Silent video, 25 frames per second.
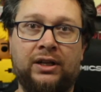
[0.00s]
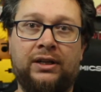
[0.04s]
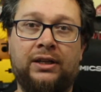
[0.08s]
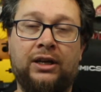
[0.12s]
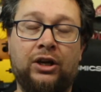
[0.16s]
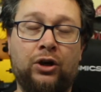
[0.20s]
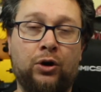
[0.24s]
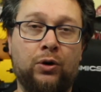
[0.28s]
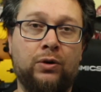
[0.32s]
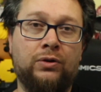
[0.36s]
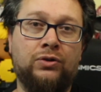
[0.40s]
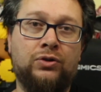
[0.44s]
then
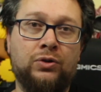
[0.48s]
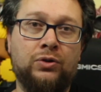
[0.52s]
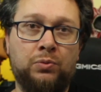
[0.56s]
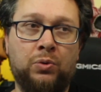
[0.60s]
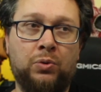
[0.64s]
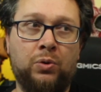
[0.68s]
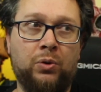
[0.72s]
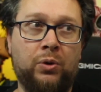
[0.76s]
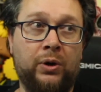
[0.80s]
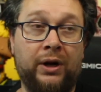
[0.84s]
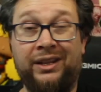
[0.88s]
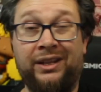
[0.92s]
go into
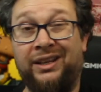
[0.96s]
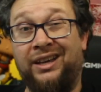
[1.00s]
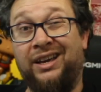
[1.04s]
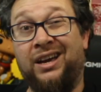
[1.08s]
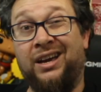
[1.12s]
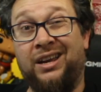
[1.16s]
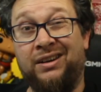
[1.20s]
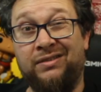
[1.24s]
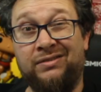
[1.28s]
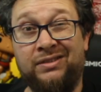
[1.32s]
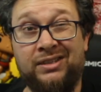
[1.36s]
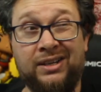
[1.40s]
war and then
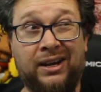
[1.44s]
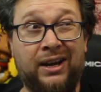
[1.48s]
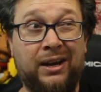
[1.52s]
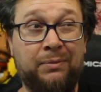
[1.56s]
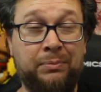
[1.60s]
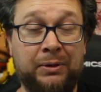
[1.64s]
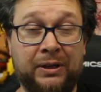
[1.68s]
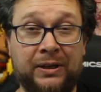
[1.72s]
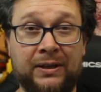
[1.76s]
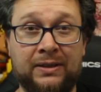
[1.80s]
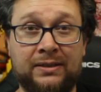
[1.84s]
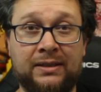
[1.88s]
kind of die
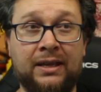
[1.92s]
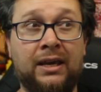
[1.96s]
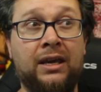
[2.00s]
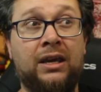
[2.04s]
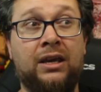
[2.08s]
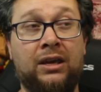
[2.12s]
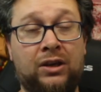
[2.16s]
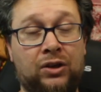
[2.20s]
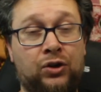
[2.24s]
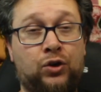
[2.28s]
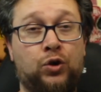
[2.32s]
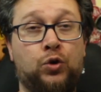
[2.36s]
because
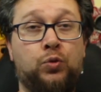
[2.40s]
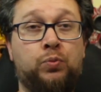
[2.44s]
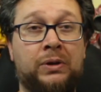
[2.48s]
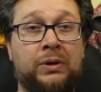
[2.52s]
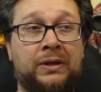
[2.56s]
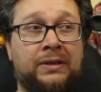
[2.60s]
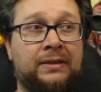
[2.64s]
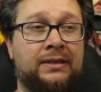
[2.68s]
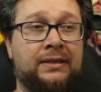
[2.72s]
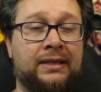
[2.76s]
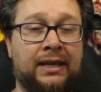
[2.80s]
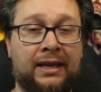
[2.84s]

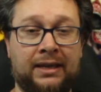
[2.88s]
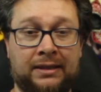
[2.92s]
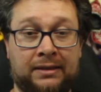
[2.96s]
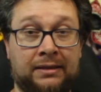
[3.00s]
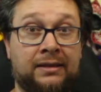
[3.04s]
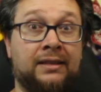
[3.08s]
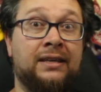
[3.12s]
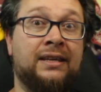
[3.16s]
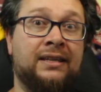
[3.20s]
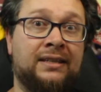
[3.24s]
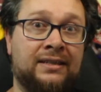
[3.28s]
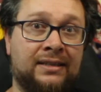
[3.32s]
humans in
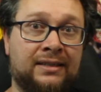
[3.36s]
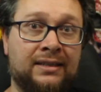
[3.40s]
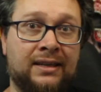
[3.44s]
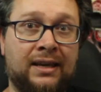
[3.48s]
this